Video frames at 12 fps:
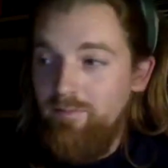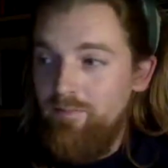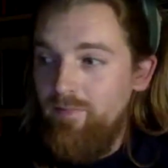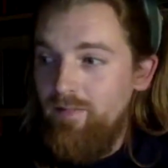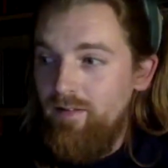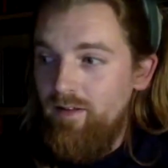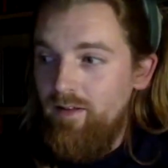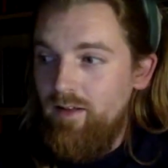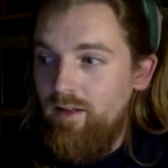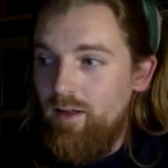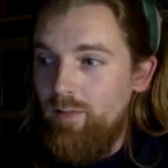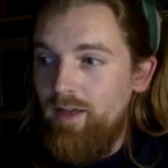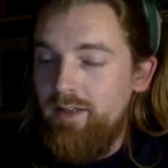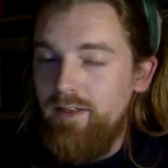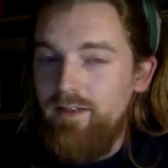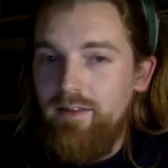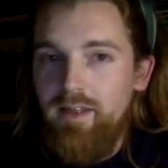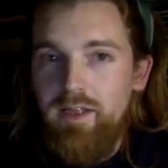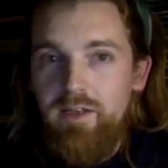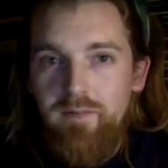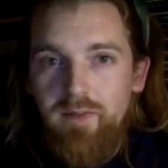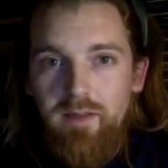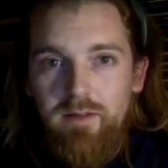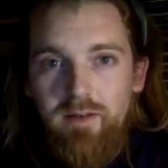Mm. Um, I didn't think of
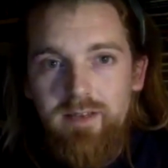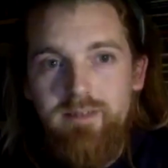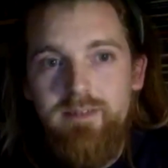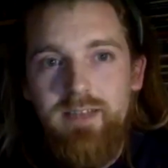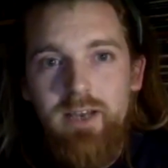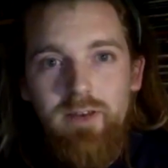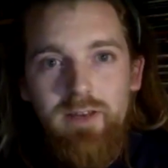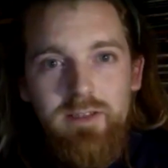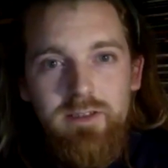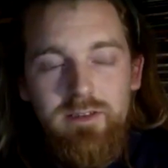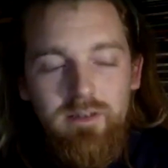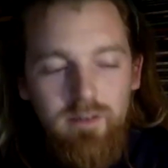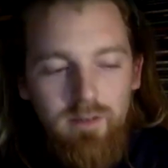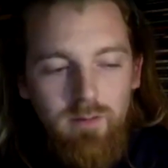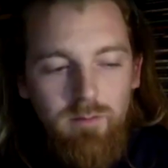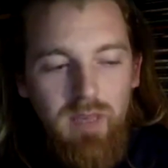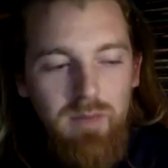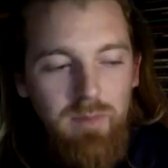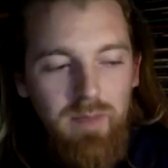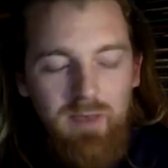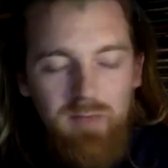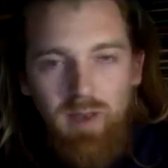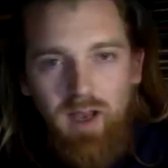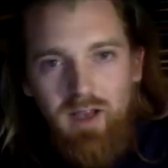it necessarily as maybe
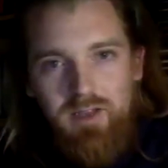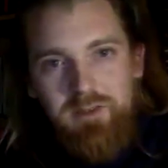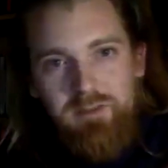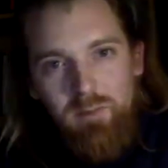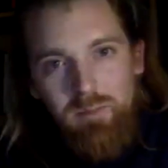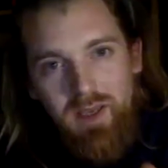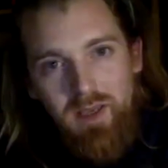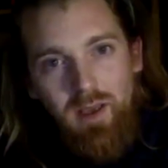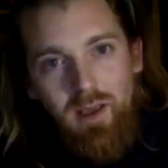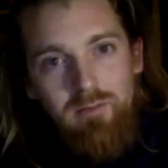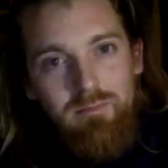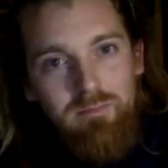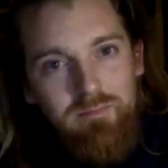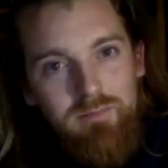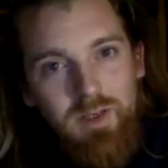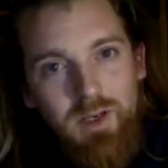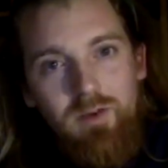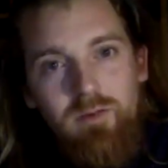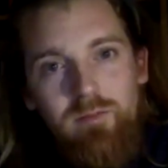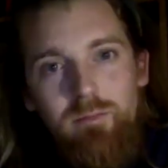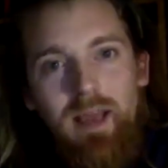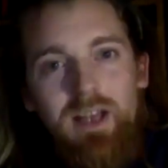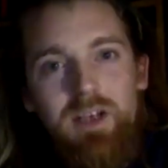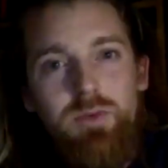being part of a bigger, you know,
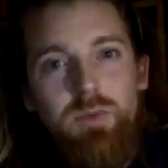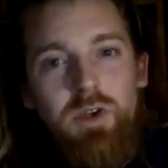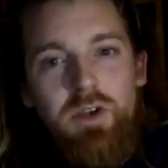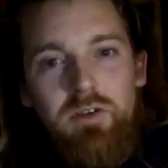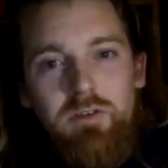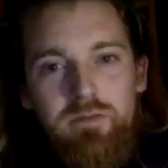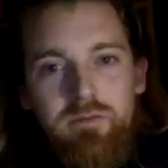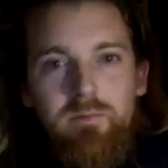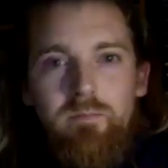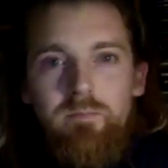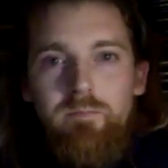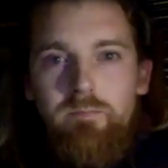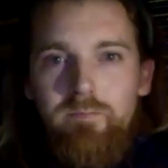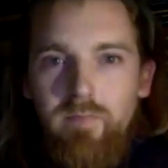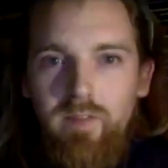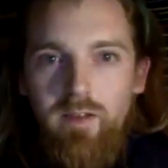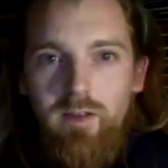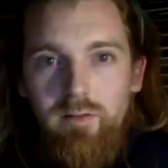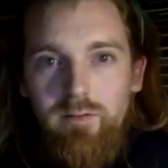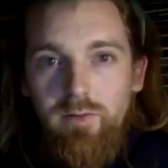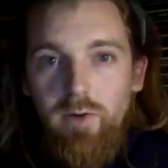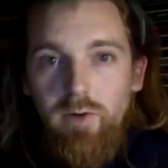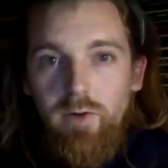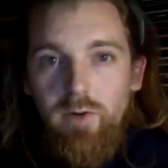patchwork of
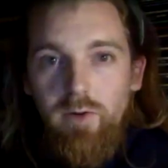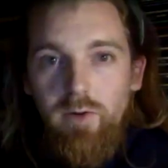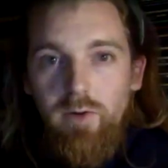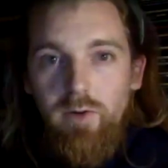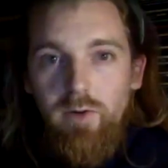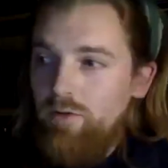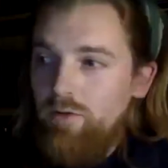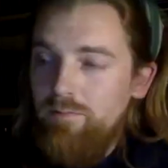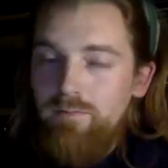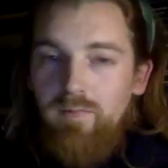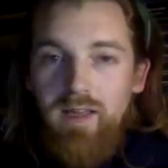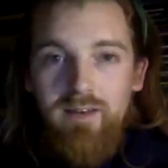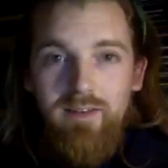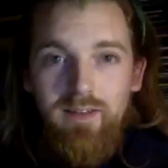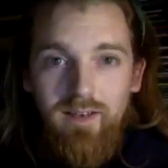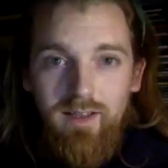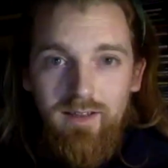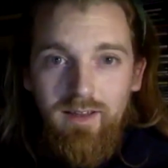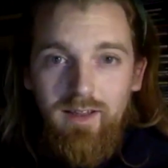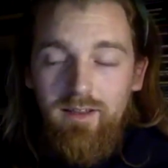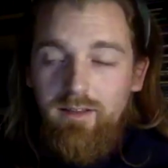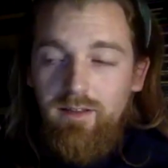folklore or anything like that.